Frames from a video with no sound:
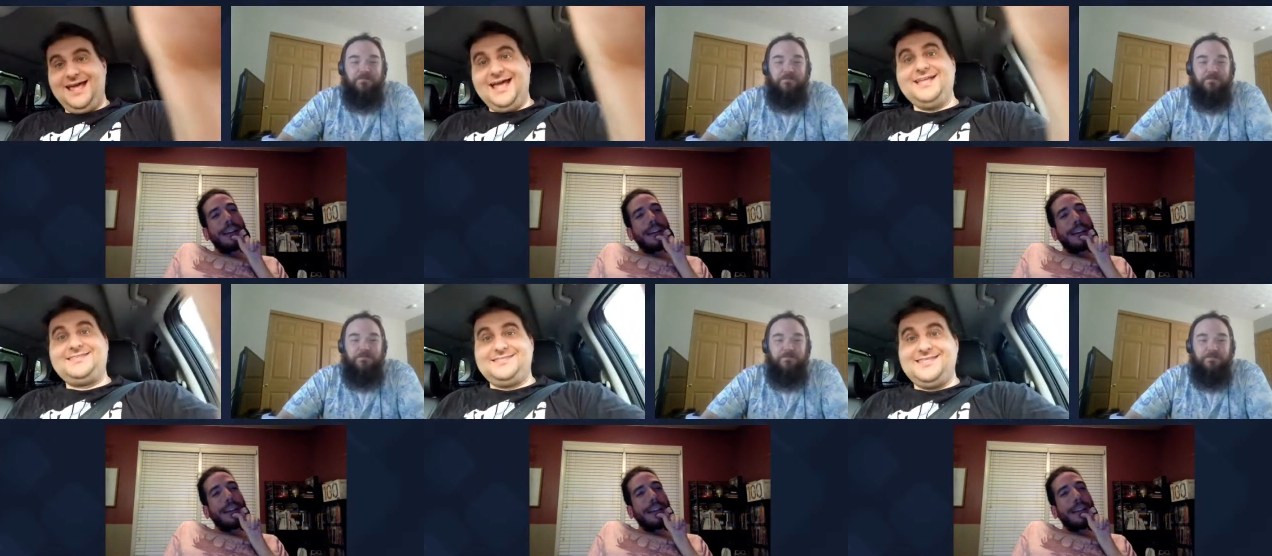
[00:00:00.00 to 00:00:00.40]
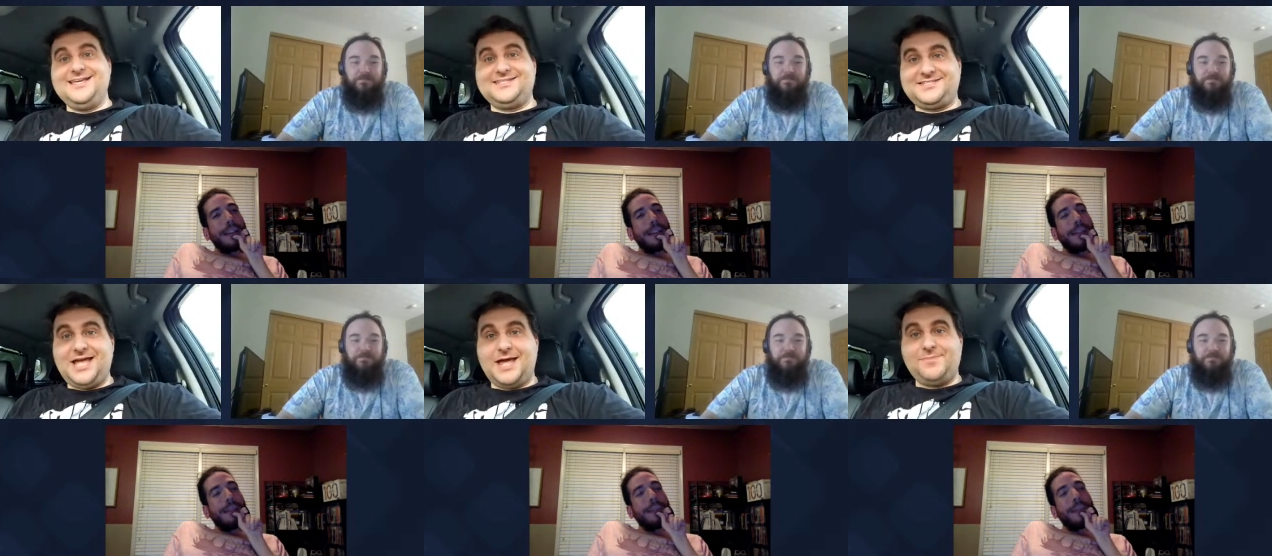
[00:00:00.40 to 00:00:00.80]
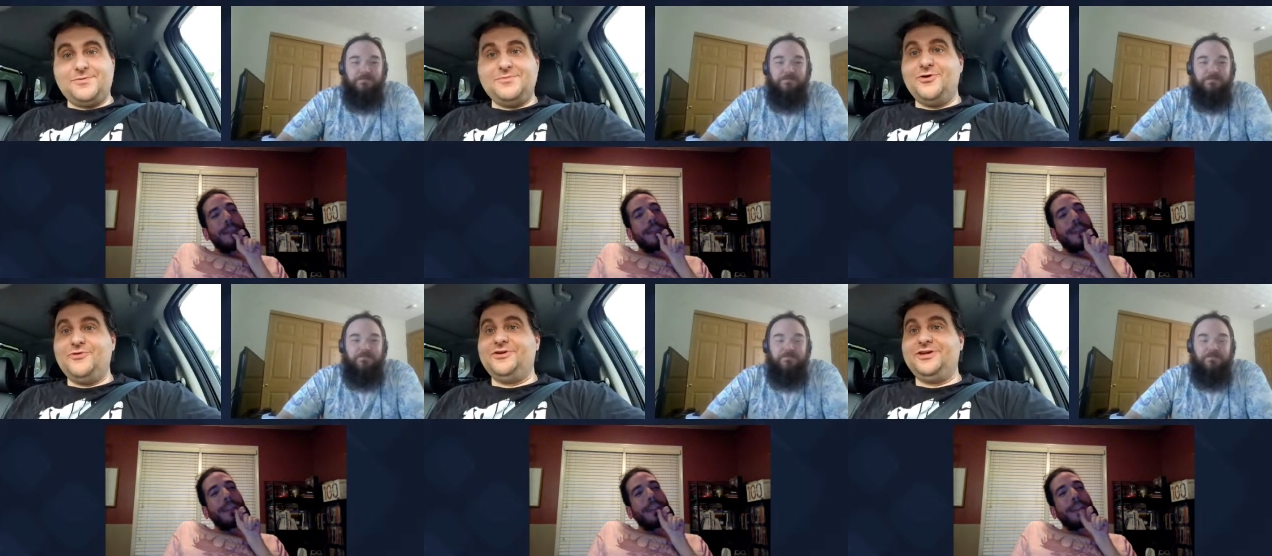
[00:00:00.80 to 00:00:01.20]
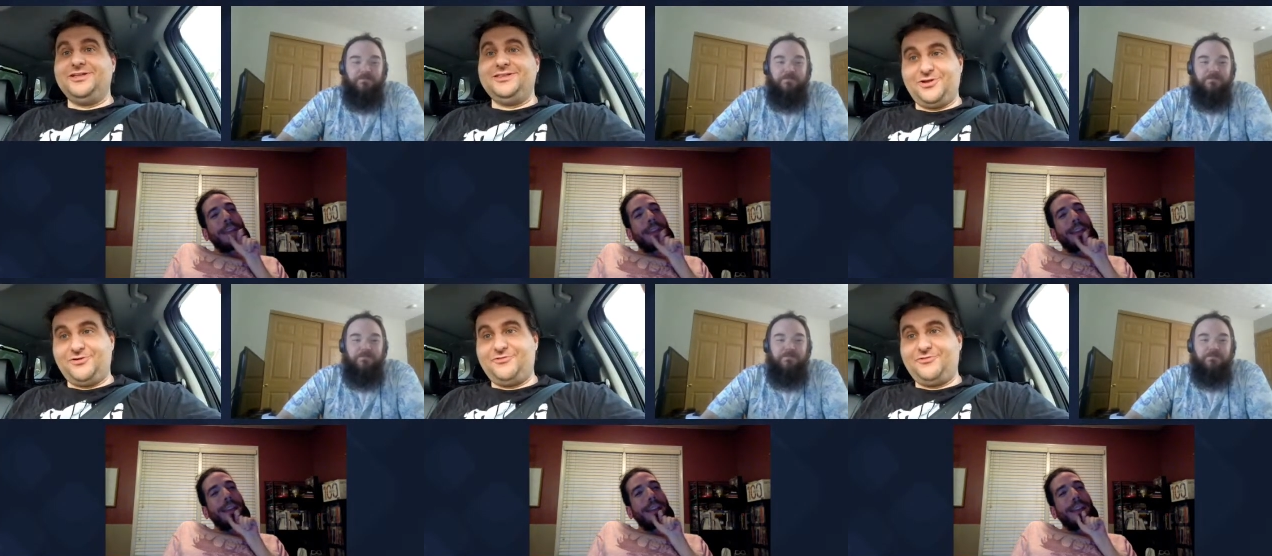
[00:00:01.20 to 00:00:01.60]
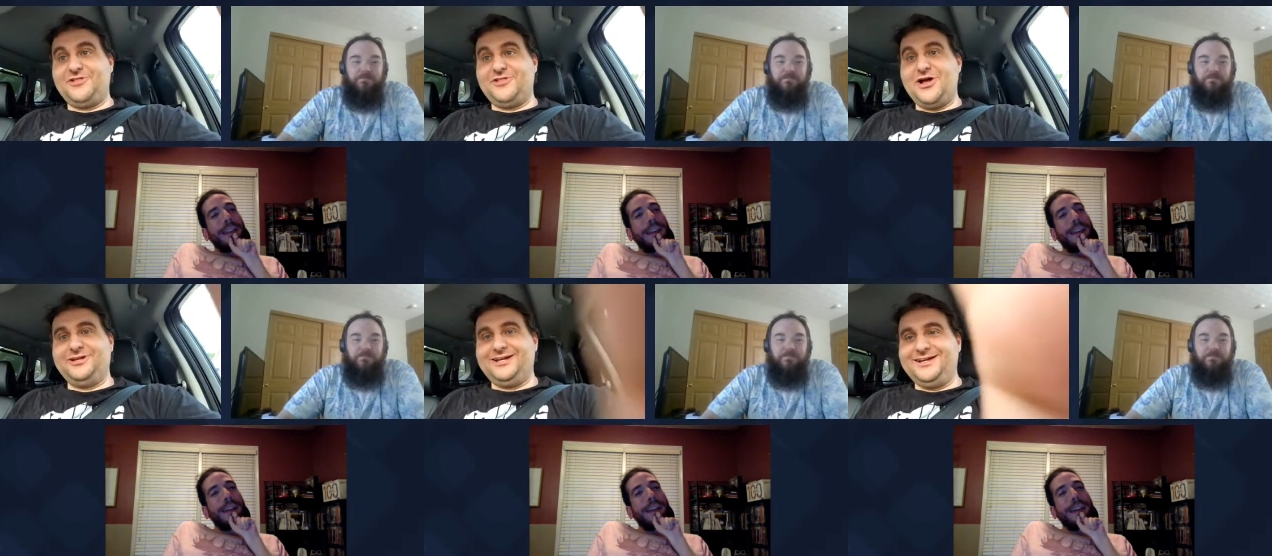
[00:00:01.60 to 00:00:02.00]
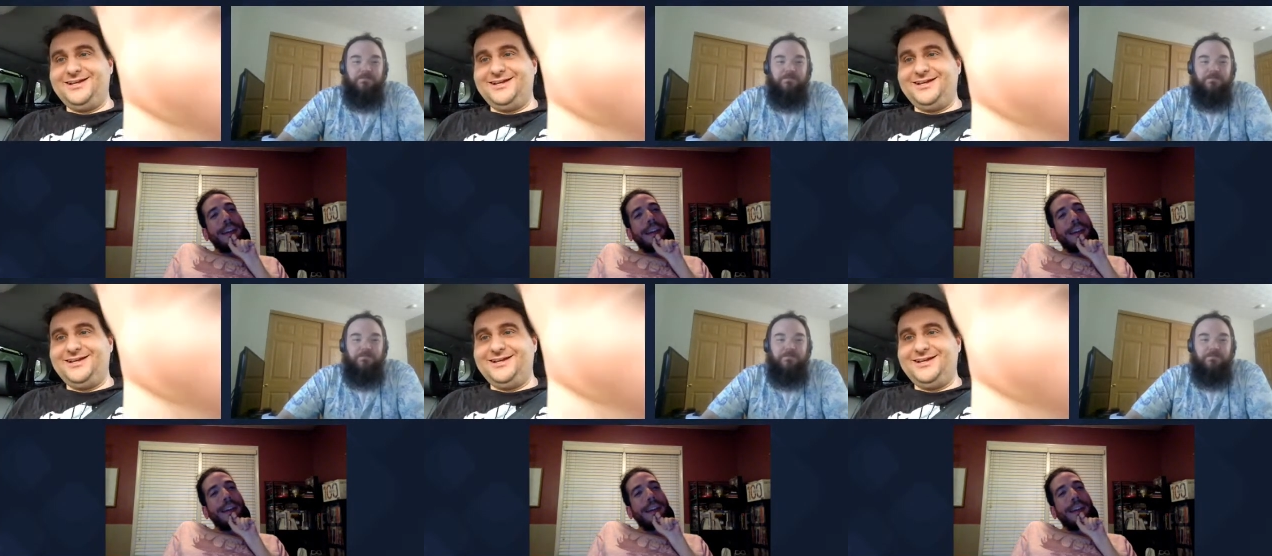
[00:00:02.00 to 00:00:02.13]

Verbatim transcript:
Speaker 1: it's this type of movie. They're floating.